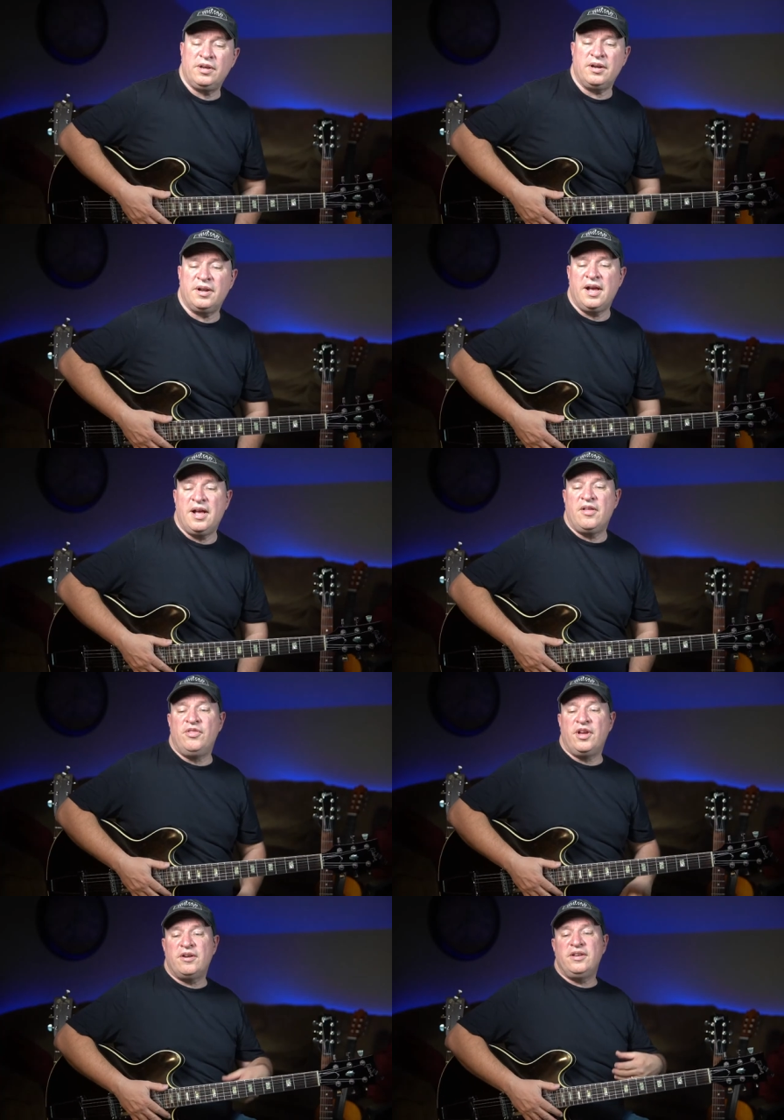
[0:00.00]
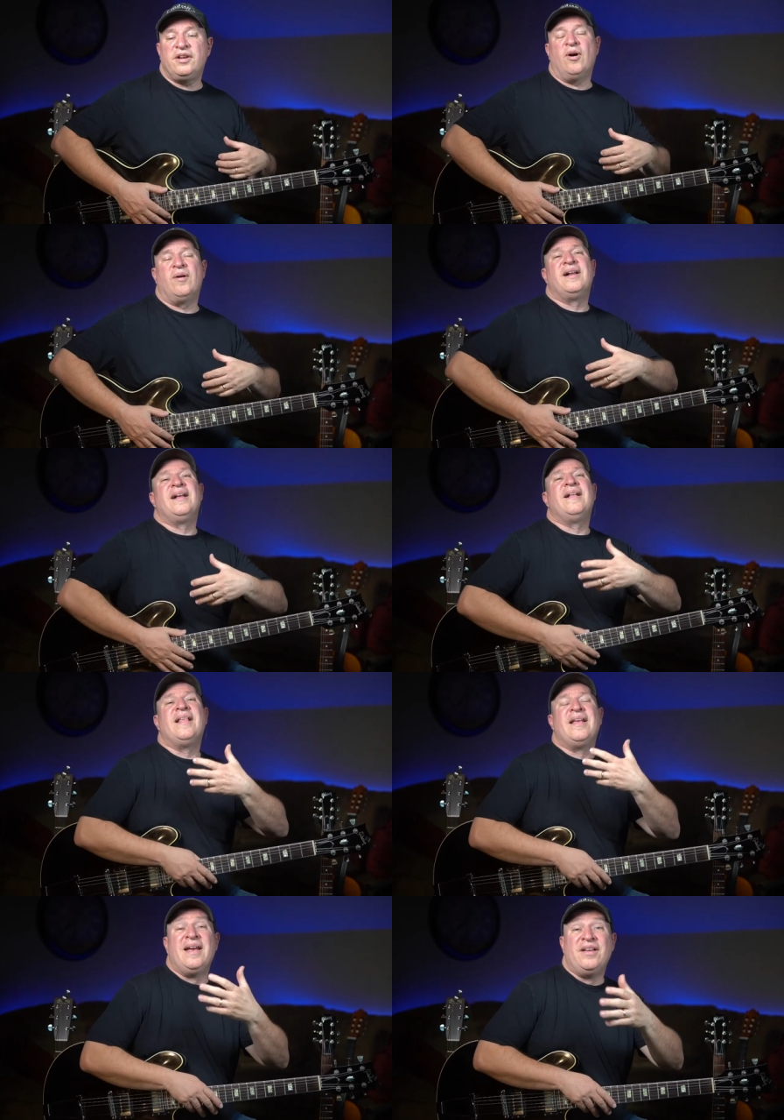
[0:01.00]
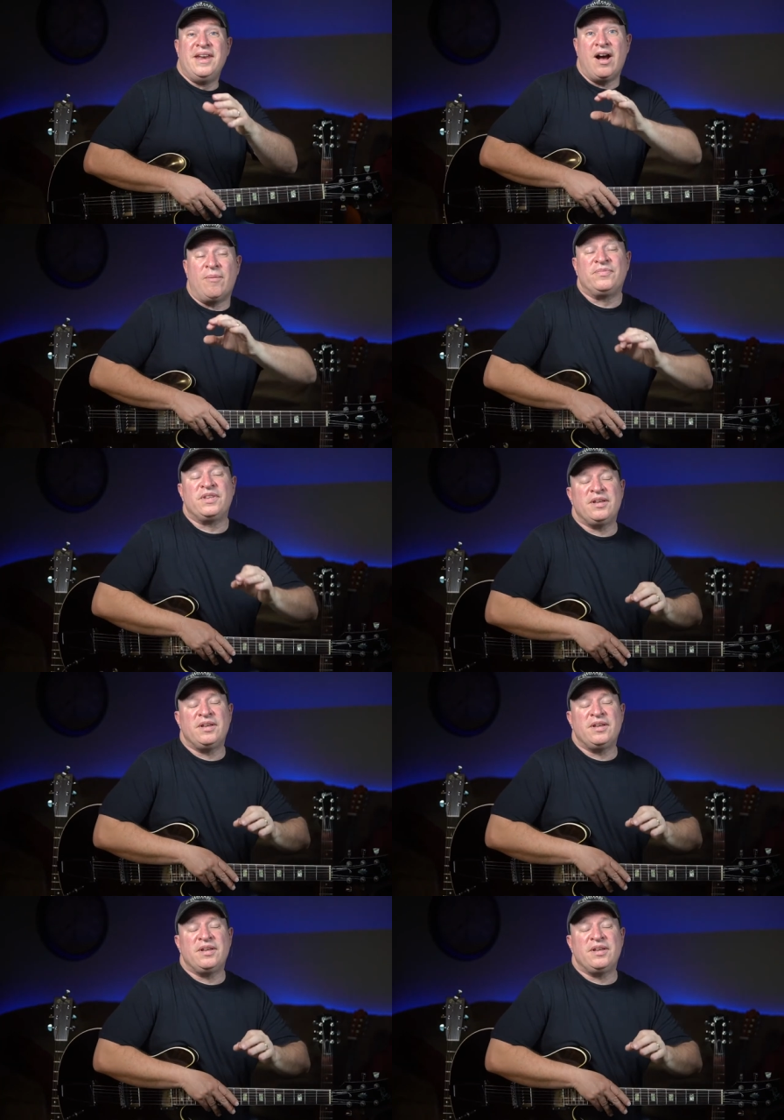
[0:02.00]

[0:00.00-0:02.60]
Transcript: good. There you go. Now,